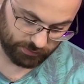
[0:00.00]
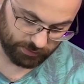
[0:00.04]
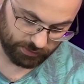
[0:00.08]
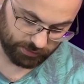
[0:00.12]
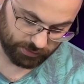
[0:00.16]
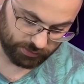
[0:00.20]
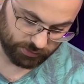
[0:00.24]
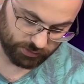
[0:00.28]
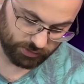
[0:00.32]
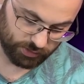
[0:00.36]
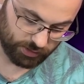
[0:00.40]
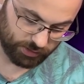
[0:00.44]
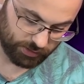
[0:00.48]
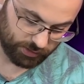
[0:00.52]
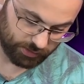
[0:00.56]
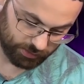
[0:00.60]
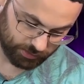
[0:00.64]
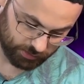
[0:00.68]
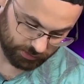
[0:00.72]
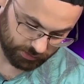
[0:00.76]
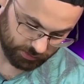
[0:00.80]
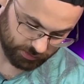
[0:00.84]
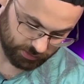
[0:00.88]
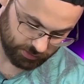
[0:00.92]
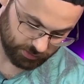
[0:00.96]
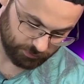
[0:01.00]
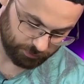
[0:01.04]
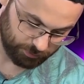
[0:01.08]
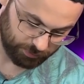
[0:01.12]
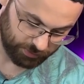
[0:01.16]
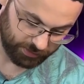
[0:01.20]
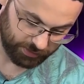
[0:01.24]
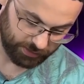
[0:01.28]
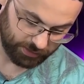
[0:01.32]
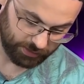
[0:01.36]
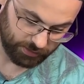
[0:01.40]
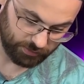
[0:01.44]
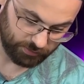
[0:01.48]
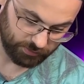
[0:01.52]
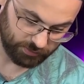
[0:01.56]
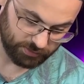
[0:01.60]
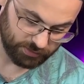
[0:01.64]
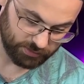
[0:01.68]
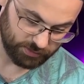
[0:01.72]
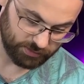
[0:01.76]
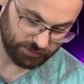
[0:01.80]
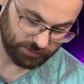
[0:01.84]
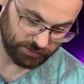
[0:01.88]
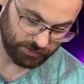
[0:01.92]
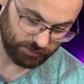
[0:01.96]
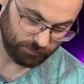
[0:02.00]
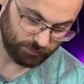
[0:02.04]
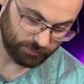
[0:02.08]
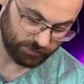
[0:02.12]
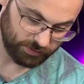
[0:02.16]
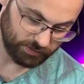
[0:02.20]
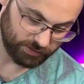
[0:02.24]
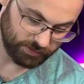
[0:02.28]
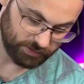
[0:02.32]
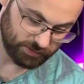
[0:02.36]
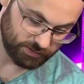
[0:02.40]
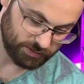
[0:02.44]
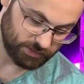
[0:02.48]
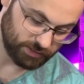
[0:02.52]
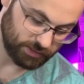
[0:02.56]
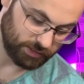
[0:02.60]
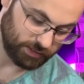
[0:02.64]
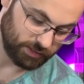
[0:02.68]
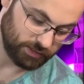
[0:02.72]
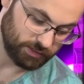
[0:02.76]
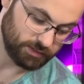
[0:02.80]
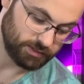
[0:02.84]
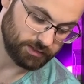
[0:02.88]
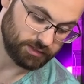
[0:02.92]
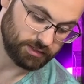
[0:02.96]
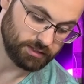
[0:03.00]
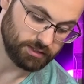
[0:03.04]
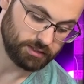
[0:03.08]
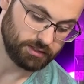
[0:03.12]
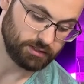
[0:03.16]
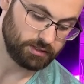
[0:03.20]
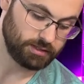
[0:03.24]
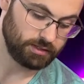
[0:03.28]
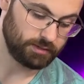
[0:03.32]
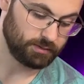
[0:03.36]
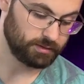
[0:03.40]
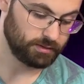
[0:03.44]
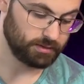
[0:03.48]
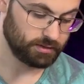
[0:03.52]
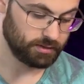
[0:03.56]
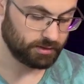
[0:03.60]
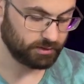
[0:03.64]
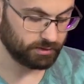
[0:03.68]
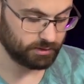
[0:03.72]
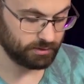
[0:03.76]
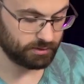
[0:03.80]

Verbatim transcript: I can try to get a display out to see what this thing is doing.